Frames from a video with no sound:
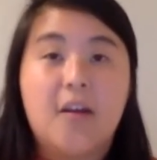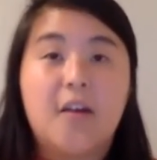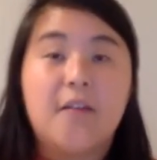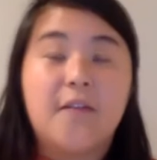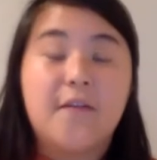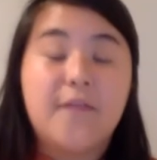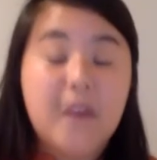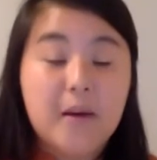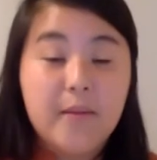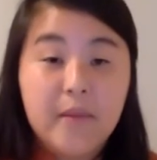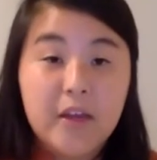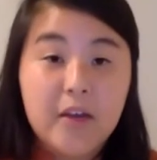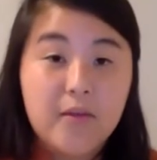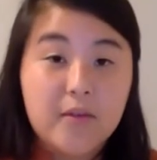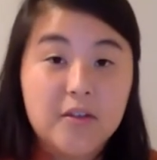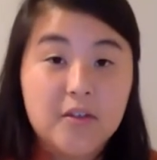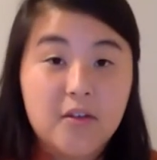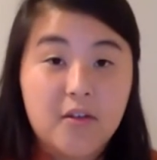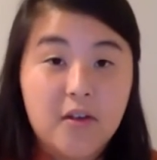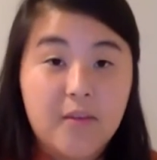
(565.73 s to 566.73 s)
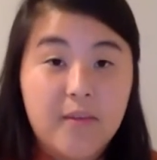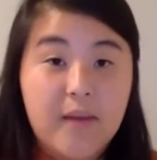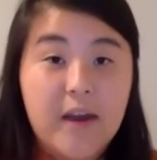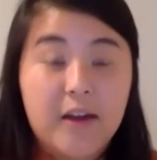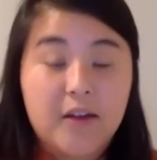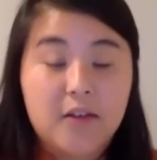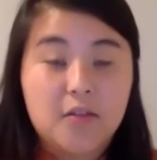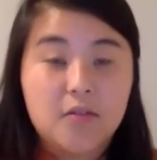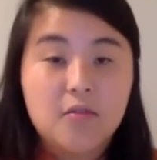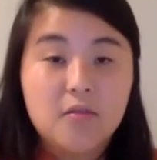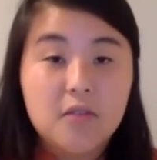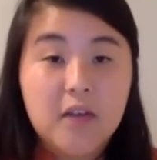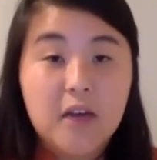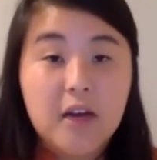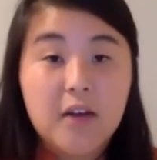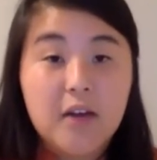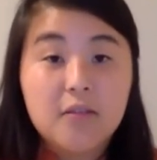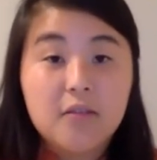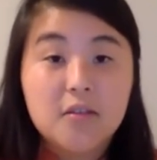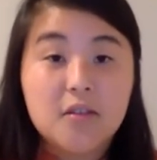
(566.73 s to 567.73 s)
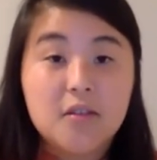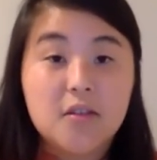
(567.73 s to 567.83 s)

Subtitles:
a family was going back to Hunan